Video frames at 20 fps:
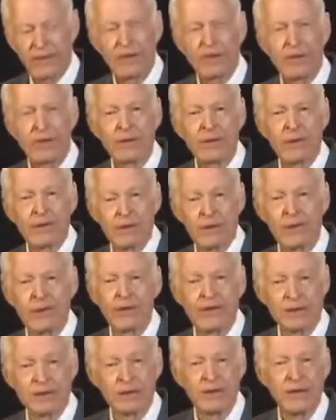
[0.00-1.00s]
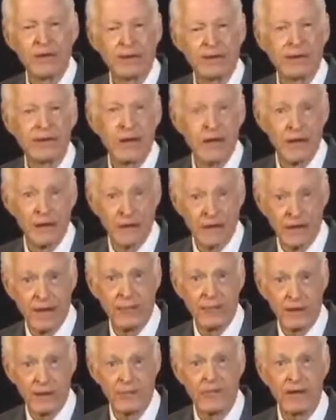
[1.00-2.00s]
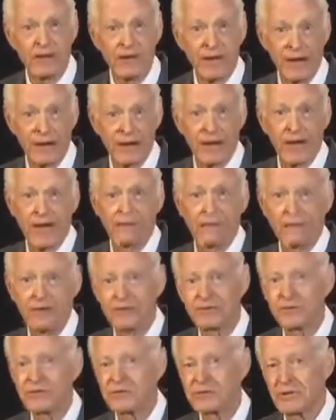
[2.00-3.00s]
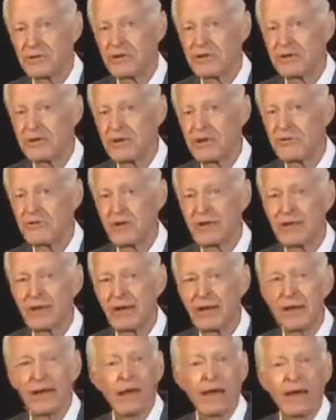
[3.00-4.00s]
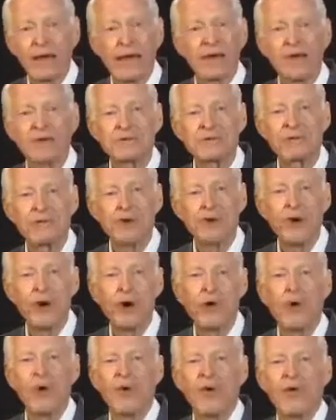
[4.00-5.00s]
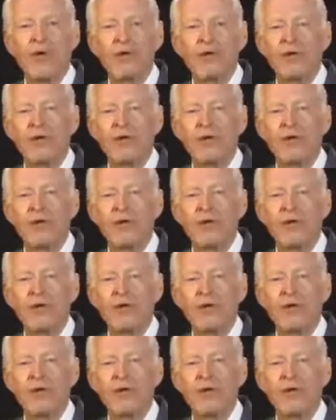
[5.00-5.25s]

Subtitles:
giving a presentation like I'm giving right now, for instance, on this DVD? And I said, no.